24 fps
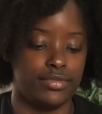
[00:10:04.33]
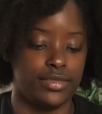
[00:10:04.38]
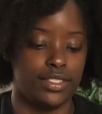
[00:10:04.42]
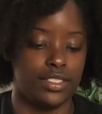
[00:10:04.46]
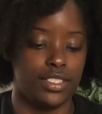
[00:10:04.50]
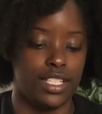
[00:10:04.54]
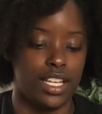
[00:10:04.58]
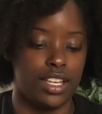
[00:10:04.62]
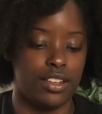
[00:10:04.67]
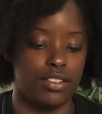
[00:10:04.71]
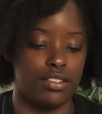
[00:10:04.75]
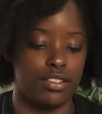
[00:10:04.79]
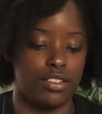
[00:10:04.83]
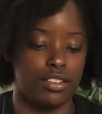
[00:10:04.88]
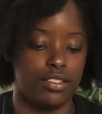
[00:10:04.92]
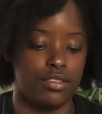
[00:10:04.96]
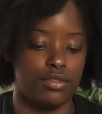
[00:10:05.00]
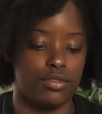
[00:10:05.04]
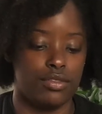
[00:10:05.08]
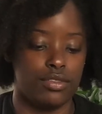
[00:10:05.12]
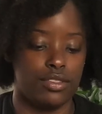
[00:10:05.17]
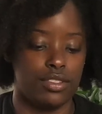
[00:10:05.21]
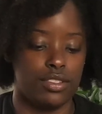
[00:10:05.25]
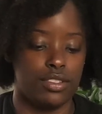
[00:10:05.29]
I don't know,
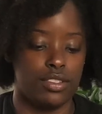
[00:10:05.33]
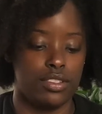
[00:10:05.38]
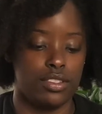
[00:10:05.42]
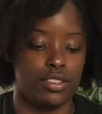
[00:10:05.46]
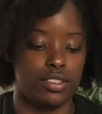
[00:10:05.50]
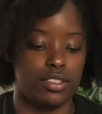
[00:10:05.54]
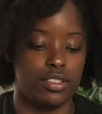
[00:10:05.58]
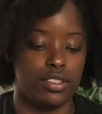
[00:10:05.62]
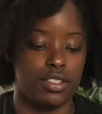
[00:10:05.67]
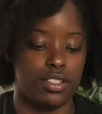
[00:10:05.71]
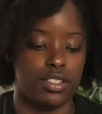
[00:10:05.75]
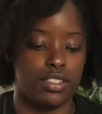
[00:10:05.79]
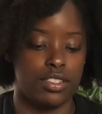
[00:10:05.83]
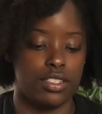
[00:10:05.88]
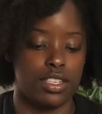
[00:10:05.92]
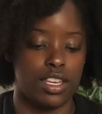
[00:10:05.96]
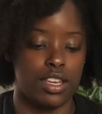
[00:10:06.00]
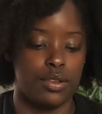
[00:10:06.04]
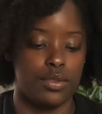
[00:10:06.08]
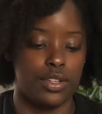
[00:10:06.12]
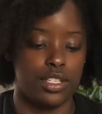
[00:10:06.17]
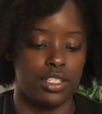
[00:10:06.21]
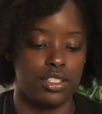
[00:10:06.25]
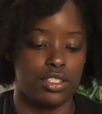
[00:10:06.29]
a
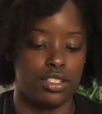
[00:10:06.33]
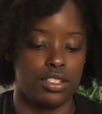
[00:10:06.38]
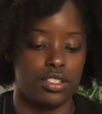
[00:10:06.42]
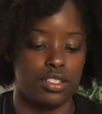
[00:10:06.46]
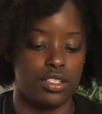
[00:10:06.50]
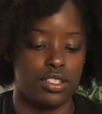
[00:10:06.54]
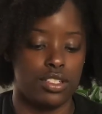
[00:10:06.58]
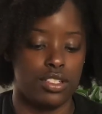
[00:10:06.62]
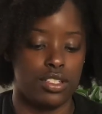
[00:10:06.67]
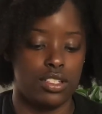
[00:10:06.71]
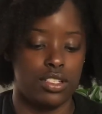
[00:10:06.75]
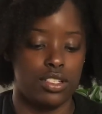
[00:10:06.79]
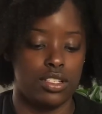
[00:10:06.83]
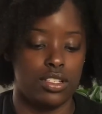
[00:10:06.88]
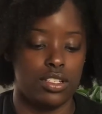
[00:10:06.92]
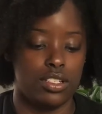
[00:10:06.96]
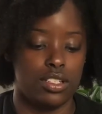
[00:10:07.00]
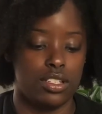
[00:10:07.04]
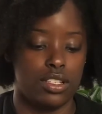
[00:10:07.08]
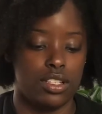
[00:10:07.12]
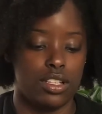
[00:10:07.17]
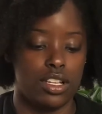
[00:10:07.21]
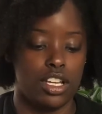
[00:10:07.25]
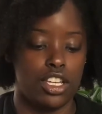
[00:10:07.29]
sandwich,
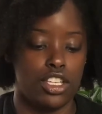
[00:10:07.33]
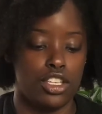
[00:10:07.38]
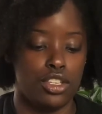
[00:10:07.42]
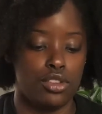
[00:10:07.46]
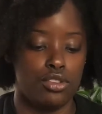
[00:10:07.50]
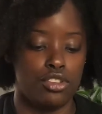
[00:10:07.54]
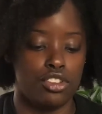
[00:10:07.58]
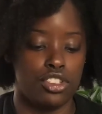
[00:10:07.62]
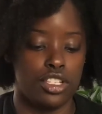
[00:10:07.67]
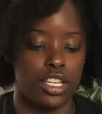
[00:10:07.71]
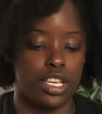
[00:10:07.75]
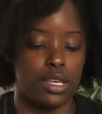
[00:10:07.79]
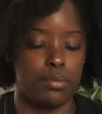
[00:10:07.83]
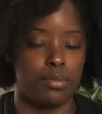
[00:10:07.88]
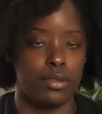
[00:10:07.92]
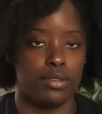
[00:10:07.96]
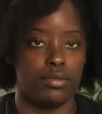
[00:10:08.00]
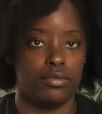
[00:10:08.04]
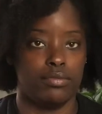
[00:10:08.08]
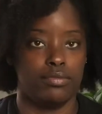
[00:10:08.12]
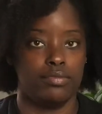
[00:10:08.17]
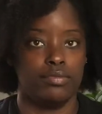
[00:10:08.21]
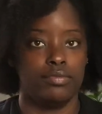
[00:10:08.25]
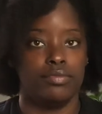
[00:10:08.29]
a U shape,
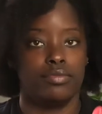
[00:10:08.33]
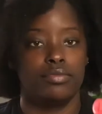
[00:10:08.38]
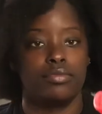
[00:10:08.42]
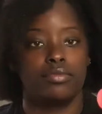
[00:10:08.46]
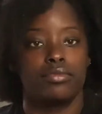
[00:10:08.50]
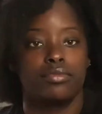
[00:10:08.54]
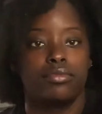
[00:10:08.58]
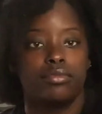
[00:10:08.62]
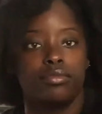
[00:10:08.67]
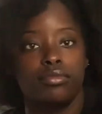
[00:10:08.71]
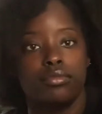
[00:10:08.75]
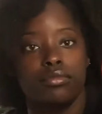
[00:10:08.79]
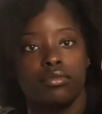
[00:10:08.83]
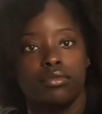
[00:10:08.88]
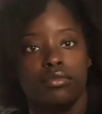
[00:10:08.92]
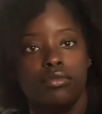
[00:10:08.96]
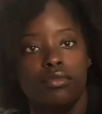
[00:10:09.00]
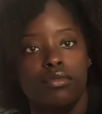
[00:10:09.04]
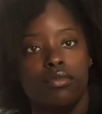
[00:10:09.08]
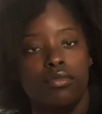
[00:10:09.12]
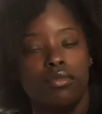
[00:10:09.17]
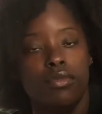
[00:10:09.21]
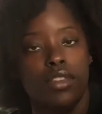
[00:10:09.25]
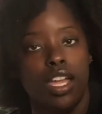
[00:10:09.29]

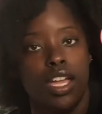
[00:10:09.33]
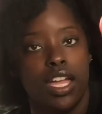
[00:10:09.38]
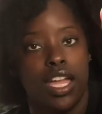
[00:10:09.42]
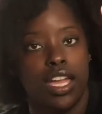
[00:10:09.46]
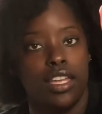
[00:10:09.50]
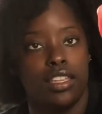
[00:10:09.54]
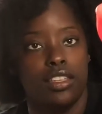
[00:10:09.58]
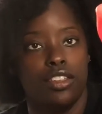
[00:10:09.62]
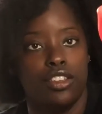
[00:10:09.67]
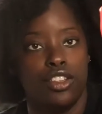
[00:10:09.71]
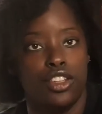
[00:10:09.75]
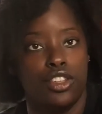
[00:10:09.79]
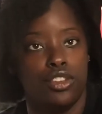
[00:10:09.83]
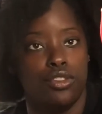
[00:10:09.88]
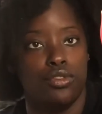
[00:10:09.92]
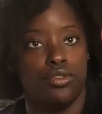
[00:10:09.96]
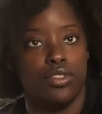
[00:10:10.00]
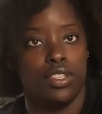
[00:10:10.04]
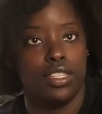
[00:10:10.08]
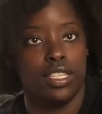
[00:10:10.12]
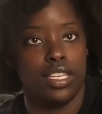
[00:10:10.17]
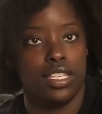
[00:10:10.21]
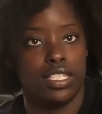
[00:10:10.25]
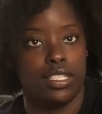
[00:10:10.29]
and
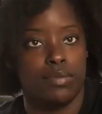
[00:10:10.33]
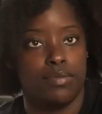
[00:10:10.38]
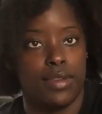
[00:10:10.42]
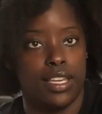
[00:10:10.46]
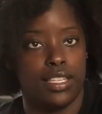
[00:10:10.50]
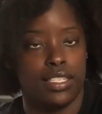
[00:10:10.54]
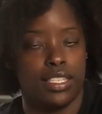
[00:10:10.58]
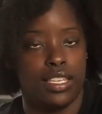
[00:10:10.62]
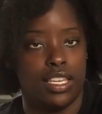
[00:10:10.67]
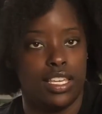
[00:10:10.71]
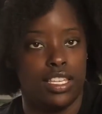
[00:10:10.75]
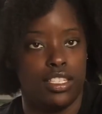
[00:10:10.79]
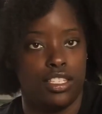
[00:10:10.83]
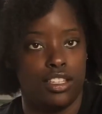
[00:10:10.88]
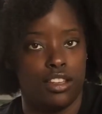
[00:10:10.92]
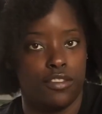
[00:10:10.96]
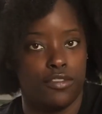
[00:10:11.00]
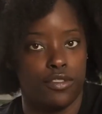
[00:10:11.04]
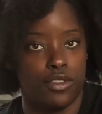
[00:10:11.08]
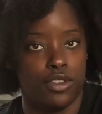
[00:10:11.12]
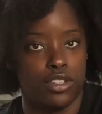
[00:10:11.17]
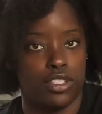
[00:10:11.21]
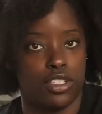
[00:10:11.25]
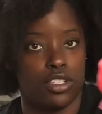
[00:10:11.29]
this makes it easier for
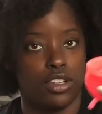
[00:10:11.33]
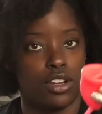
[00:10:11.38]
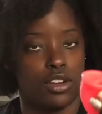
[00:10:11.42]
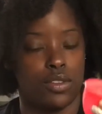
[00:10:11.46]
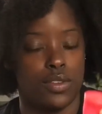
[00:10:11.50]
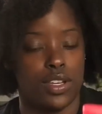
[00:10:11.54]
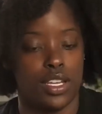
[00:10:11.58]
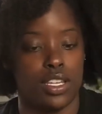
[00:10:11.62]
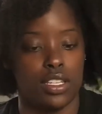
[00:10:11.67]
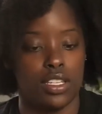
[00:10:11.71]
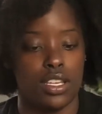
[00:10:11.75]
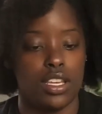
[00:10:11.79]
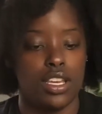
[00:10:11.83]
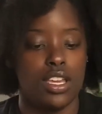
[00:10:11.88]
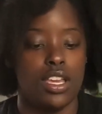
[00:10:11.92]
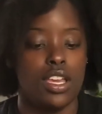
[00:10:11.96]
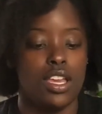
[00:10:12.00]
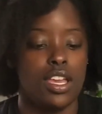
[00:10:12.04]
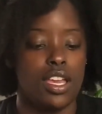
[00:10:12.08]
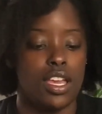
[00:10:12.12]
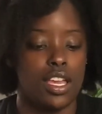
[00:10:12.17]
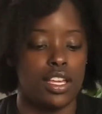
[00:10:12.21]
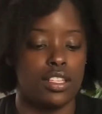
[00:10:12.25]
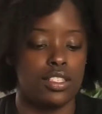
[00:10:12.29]
it to go in.
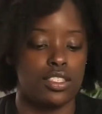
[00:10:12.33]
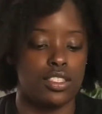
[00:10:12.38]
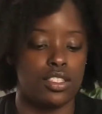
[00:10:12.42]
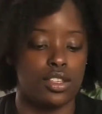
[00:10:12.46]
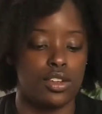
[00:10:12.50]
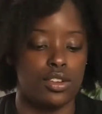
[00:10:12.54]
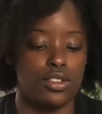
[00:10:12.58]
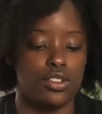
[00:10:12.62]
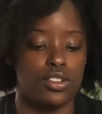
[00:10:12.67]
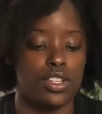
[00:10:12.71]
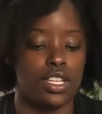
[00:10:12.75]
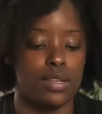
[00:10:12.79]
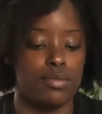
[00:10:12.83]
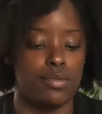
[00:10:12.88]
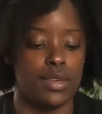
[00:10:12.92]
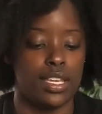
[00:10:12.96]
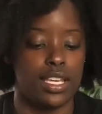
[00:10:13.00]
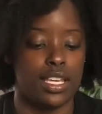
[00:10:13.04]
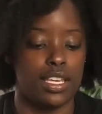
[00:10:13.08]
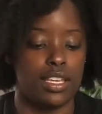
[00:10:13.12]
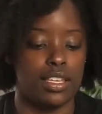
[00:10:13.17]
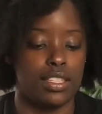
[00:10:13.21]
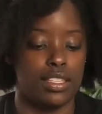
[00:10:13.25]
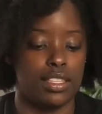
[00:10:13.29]
And so you can make
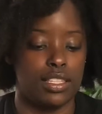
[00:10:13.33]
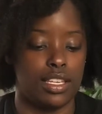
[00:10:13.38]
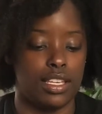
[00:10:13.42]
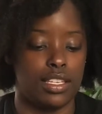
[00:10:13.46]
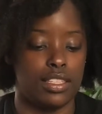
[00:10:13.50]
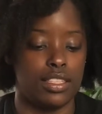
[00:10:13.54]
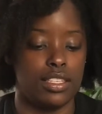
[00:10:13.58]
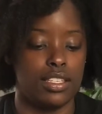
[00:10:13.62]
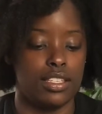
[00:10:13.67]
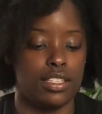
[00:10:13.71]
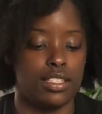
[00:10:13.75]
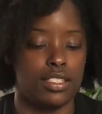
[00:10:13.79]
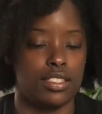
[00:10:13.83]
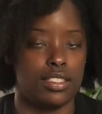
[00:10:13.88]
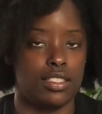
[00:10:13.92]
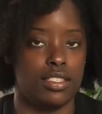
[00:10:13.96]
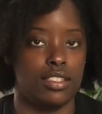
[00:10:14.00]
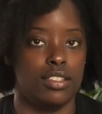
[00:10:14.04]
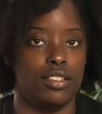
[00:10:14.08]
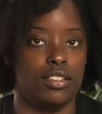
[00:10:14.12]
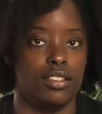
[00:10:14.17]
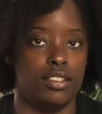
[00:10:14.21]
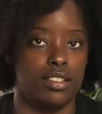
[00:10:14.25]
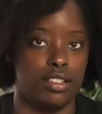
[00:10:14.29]
it like this
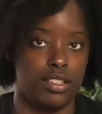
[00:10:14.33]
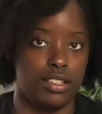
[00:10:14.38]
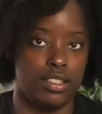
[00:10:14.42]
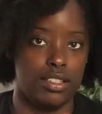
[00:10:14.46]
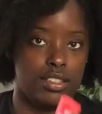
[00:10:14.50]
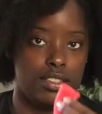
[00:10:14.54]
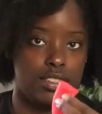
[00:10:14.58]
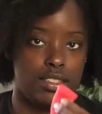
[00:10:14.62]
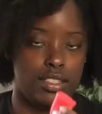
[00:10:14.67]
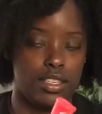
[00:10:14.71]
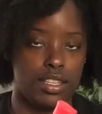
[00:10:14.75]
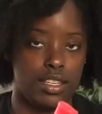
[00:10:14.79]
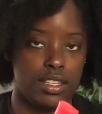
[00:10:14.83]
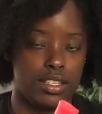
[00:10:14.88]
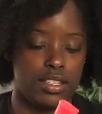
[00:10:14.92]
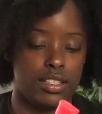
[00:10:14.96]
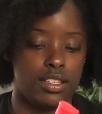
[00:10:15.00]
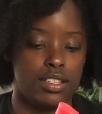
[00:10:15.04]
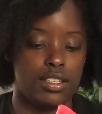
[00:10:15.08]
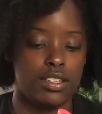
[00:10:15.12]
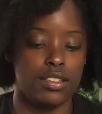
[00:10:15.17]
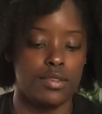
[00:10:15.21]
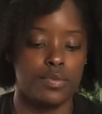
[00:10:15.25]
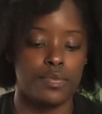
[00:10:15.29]
and stick it in,